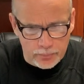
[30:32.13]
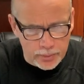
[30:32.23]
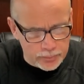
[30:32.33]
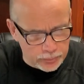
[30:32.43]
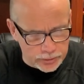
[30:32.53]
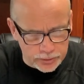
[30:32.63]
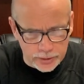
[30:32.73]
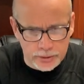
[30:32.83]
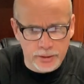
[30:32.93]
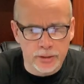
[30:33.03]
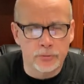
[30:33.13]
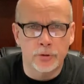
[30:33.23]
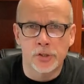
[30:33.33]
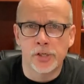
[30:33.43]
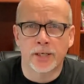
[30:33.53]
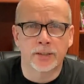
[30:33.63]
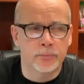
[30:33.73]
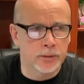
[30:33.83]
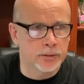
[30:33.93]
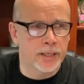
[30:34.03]
people just continually reject
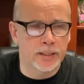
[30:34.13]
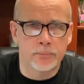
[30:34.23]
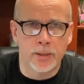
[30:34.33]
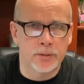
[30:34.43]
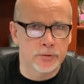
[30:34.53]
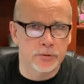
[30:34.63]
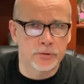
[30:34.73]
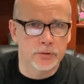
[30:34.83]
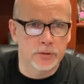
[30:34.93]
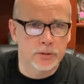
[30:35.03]
Him on a daily basis.